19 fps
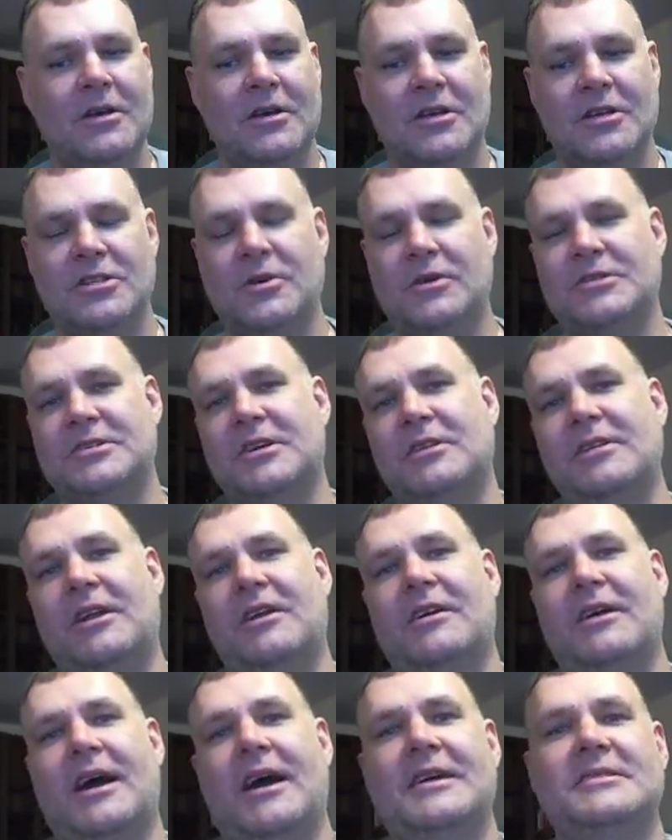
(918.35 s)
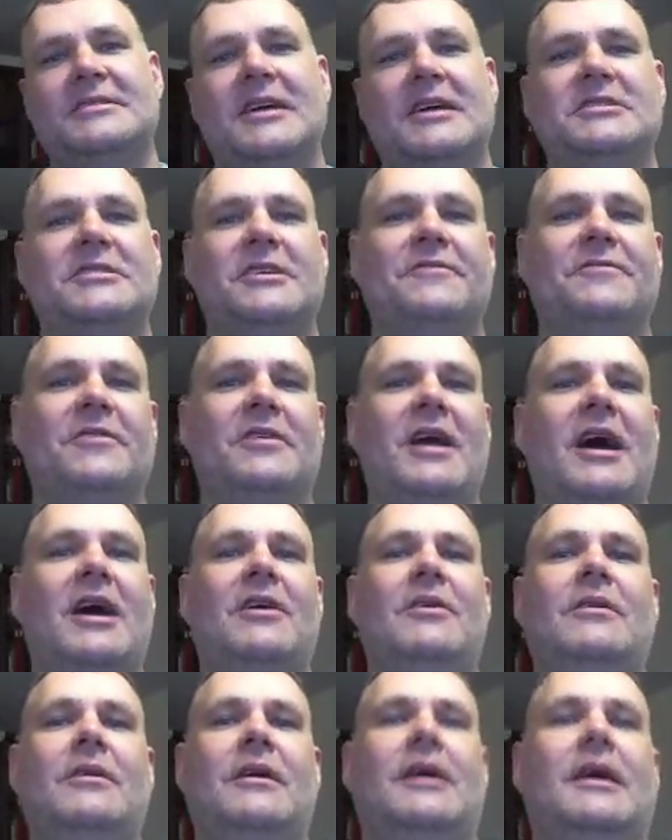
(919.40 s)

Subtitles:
So until later, guys, that's it for now.